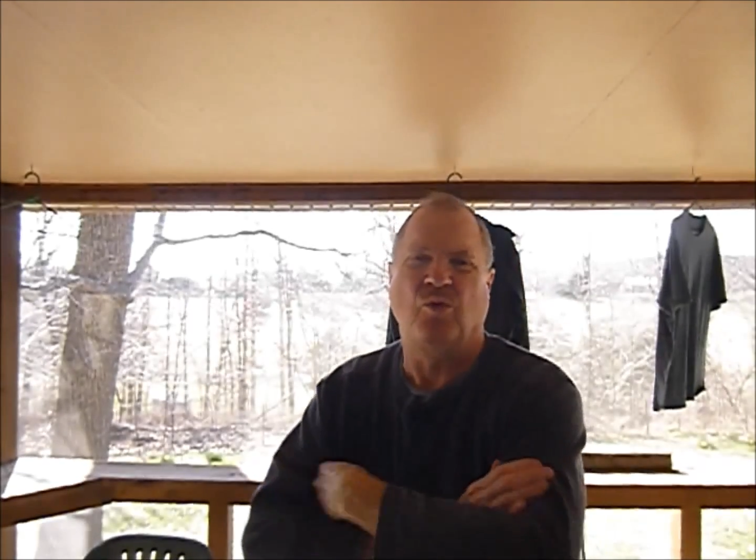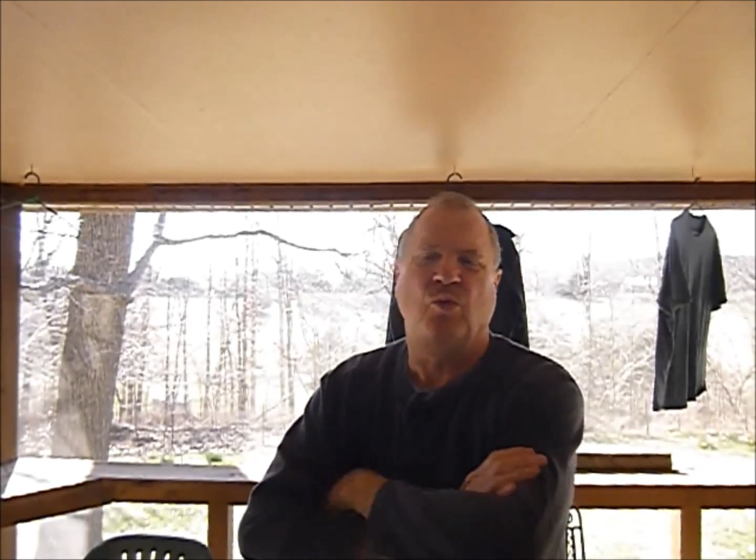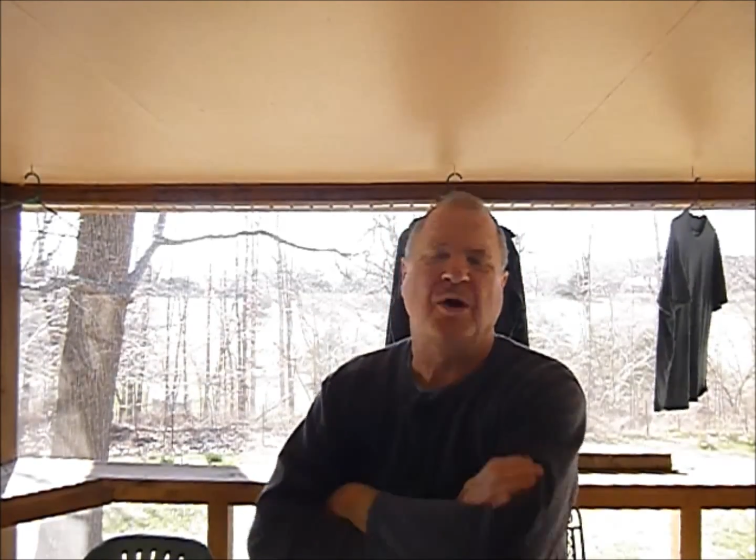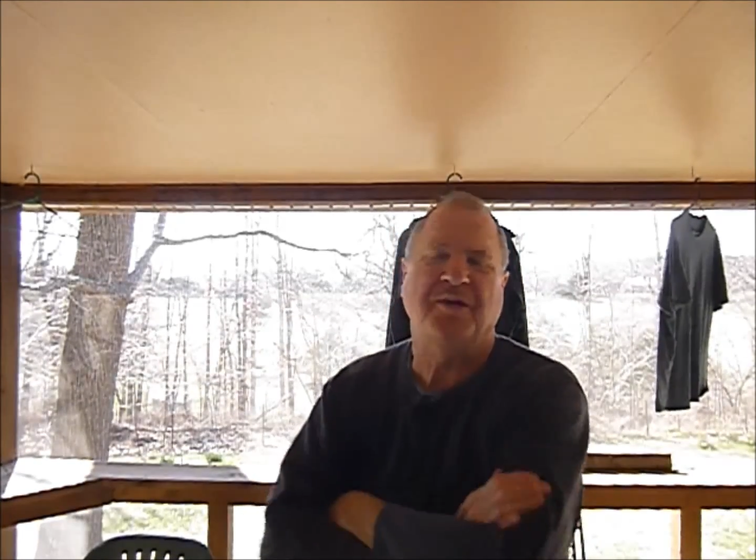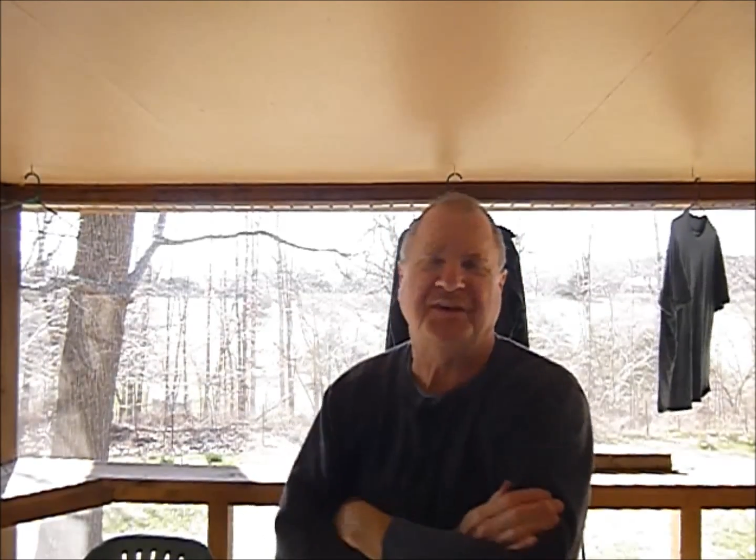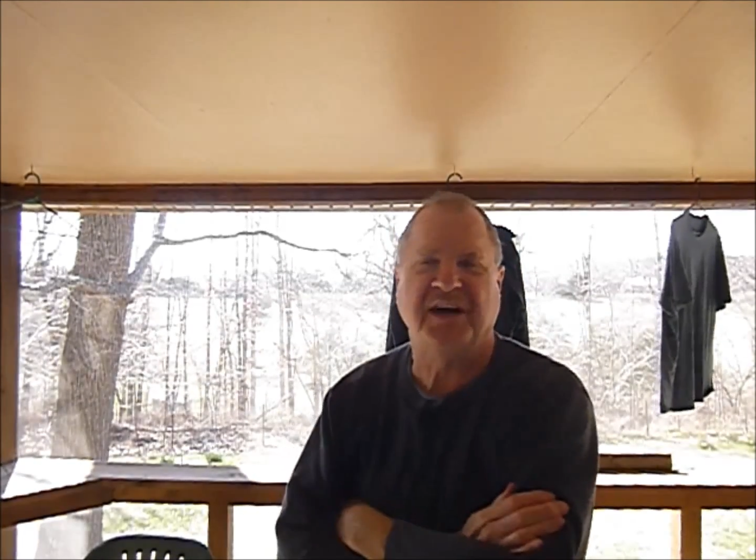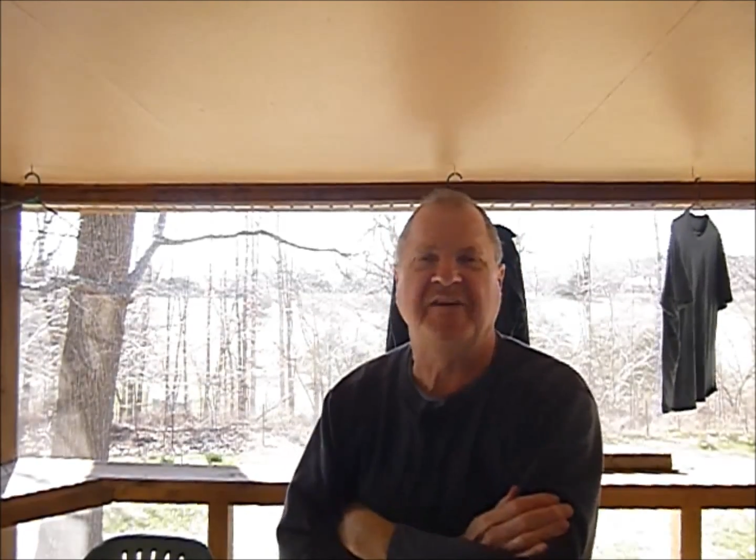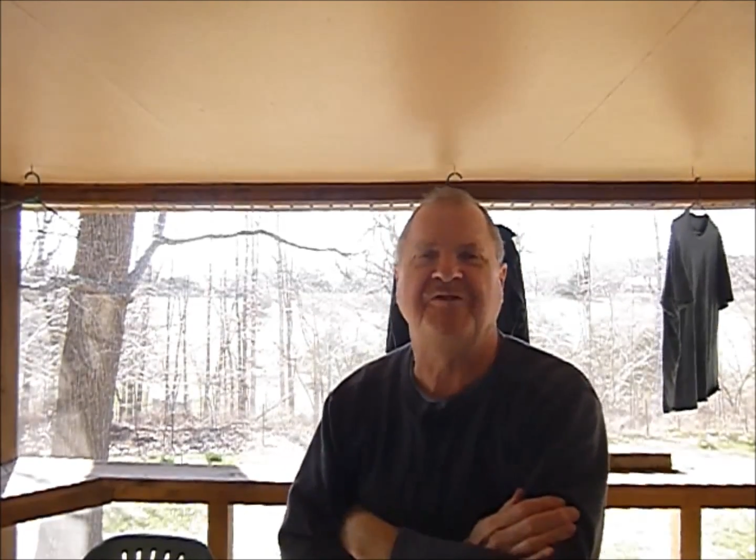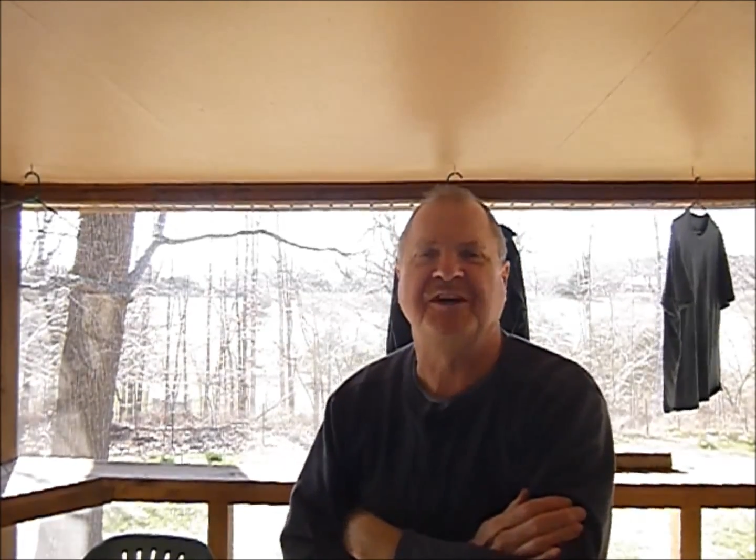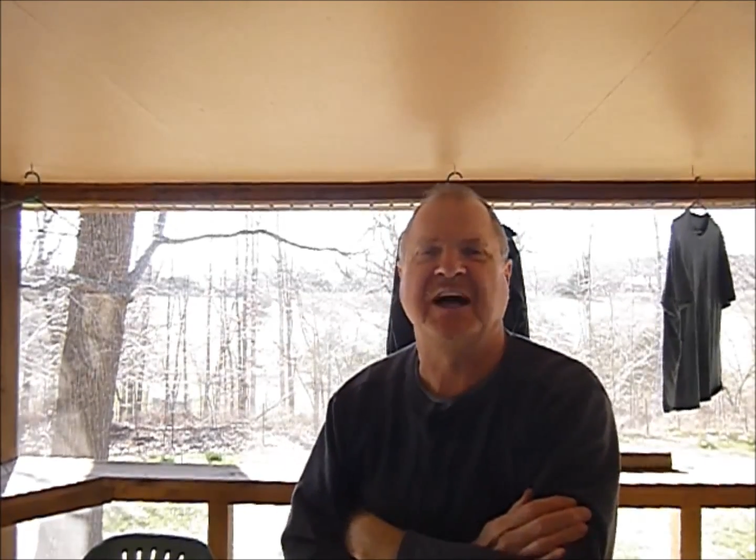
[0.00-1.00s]
One thing I
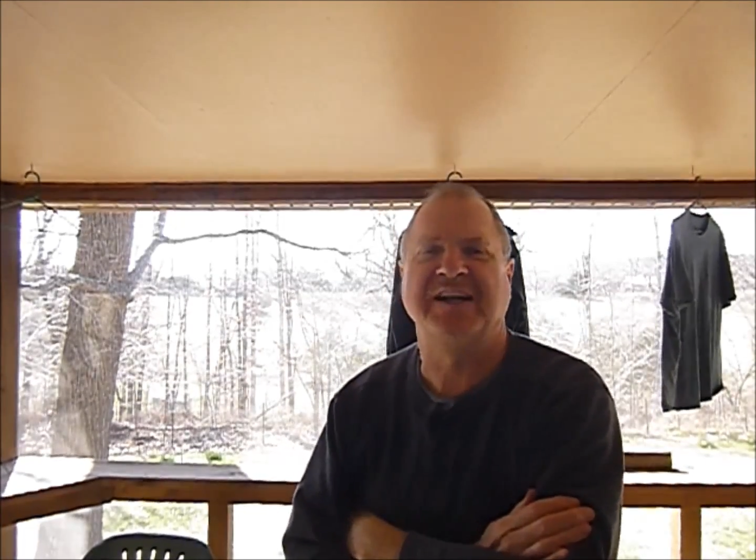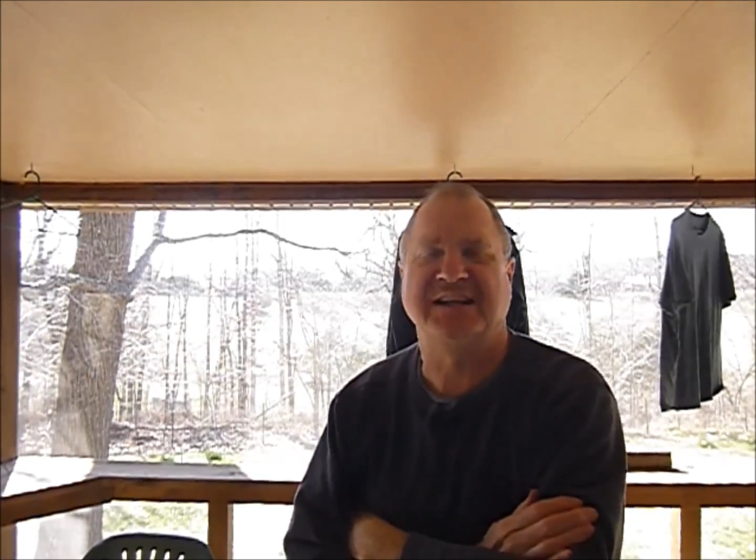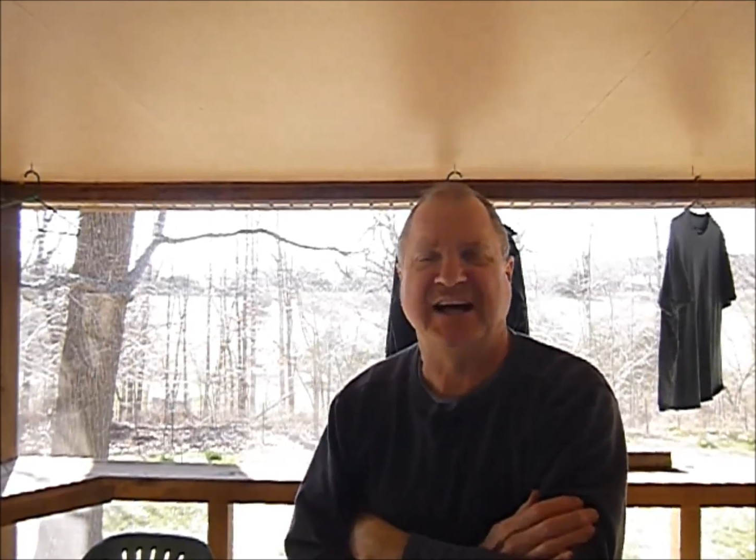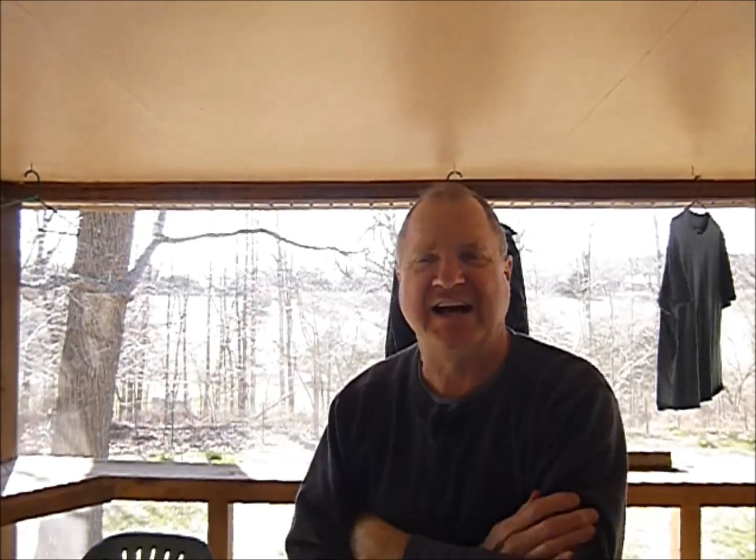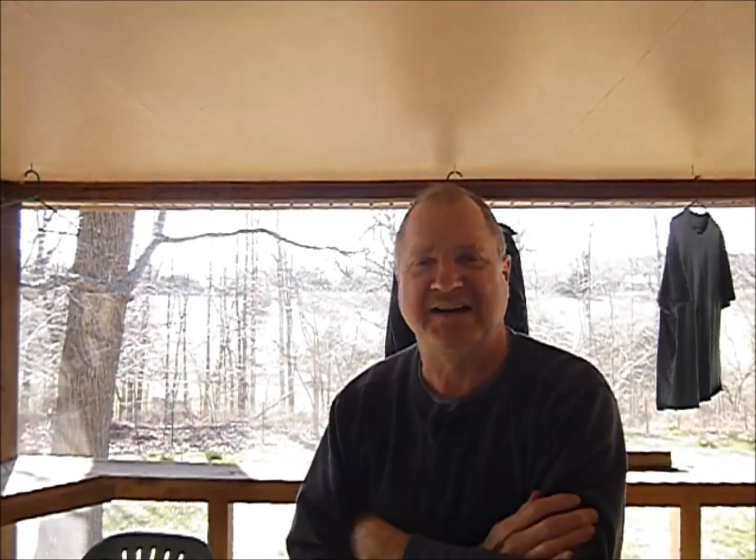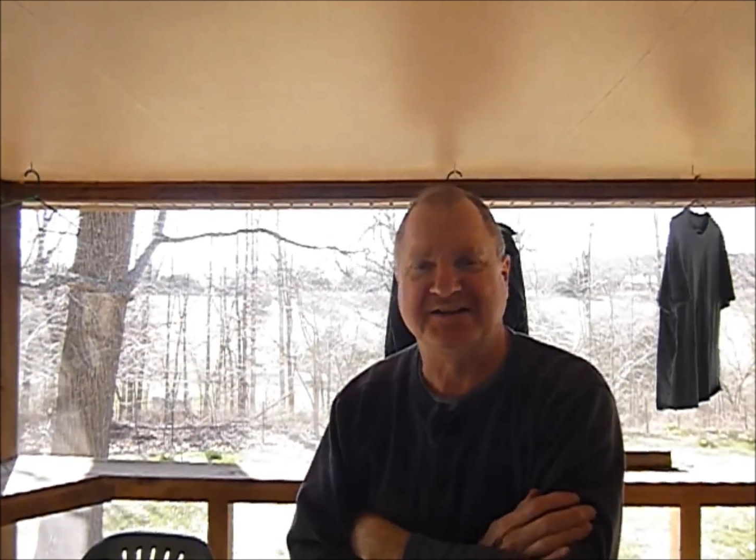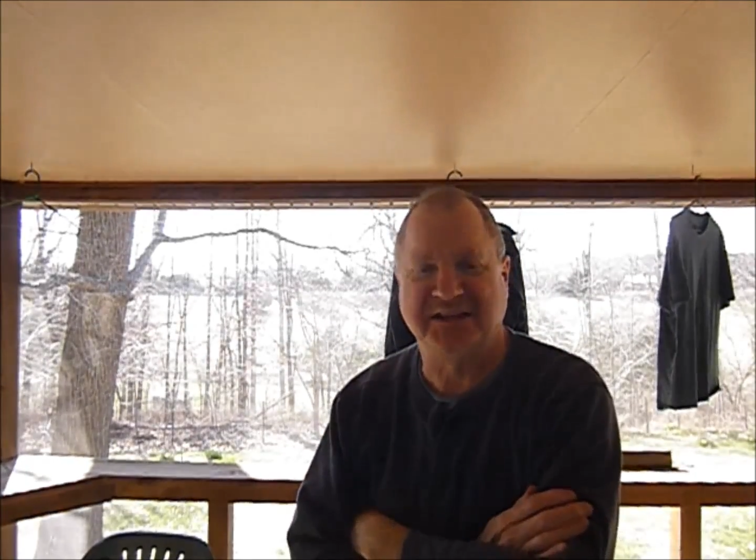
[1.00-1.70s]
forgot to add is